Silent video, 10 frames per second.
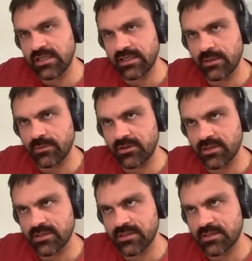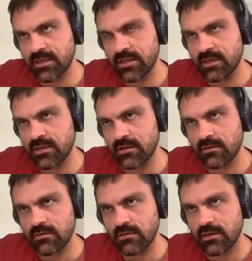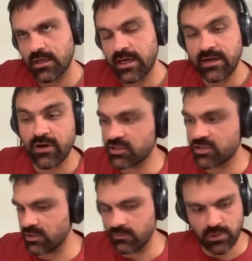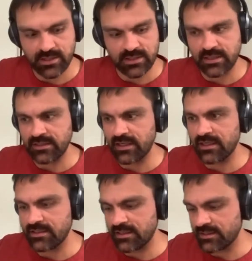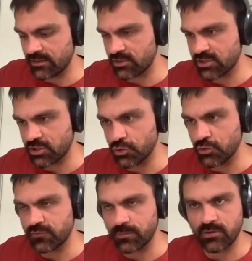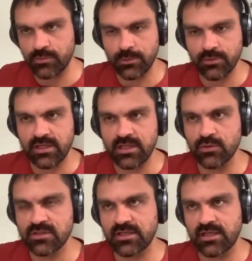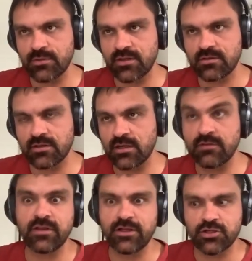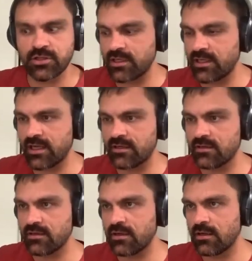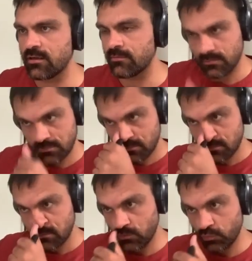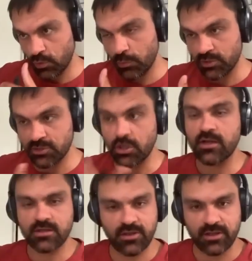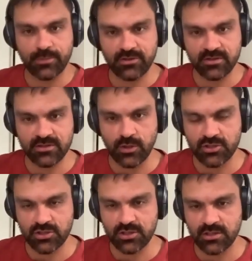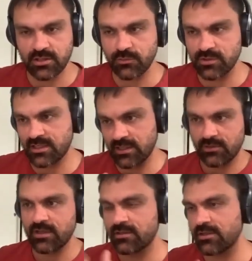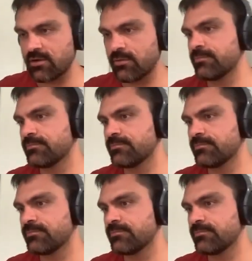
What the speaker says: thinking about this, and I never actually read it in any detail. I just knew from other people that he was thinking about inflation, and he had. When we were starting to think about this question, it was clear that